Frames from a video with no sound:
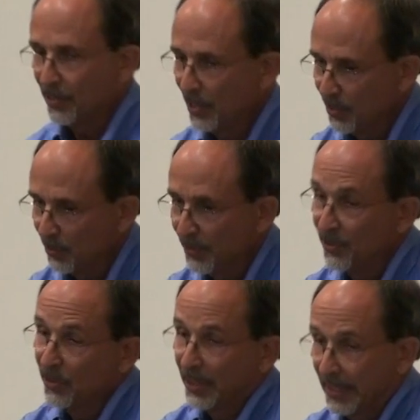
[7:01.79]
season, when you
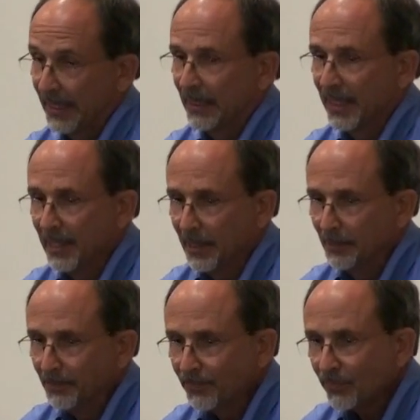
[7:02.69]
start getting lightning.
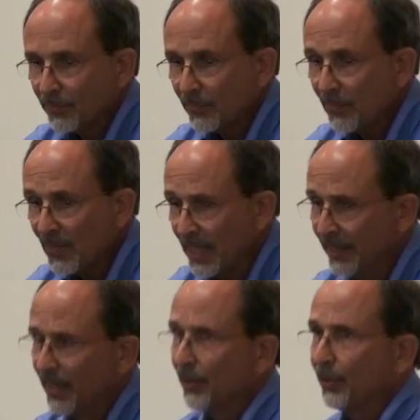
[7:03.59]

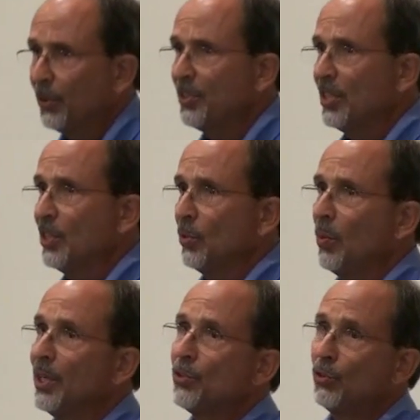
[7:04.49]
And then the third season
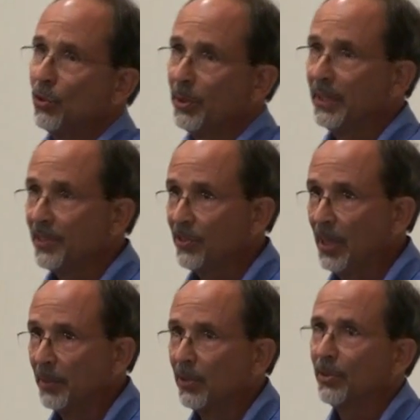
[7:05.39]
was during the
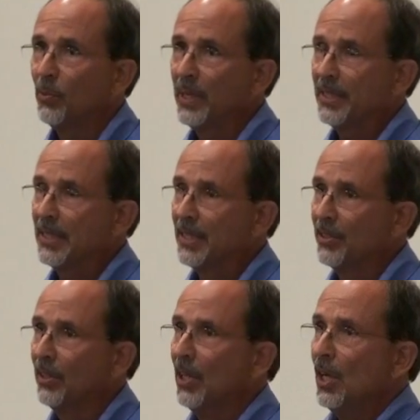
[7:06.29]
summer, or the wet
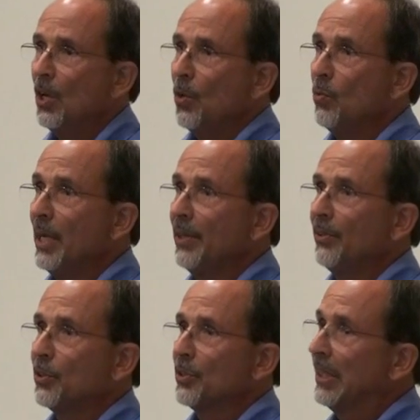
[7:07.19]
season, when
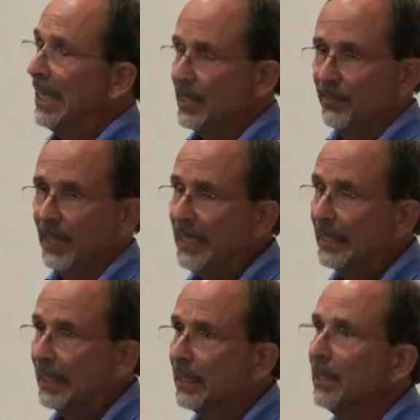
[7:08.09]
there's lots of
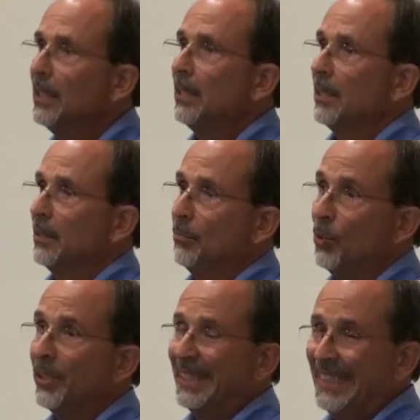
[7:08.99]
lightning,
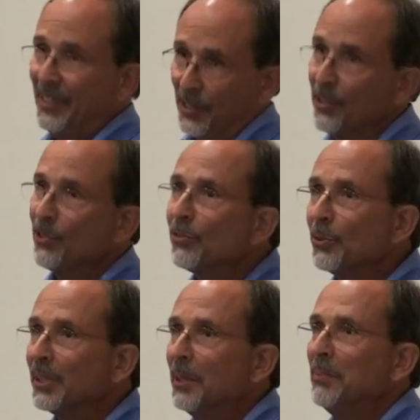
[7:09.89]
more ignitions
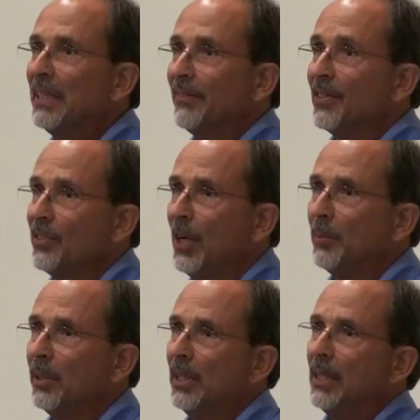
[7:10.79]
during the middle of the
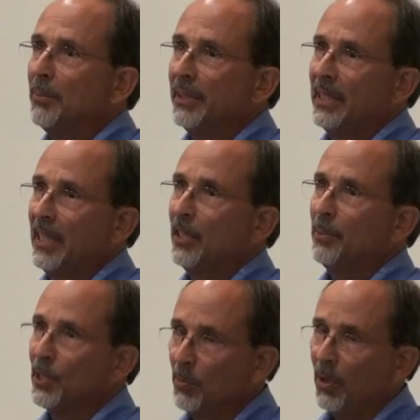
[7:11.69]
summer, but they tend to
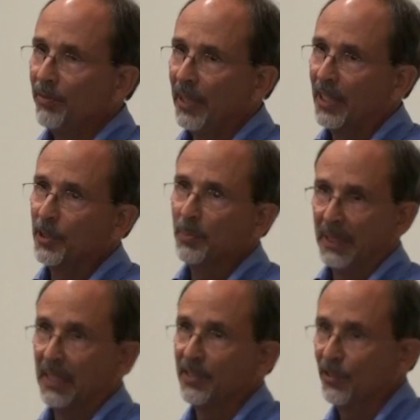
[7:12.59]
be small fires
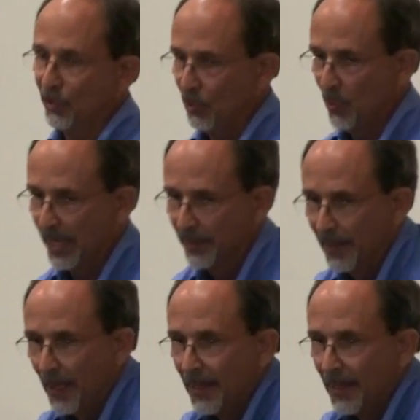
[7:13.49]
because it's so wet.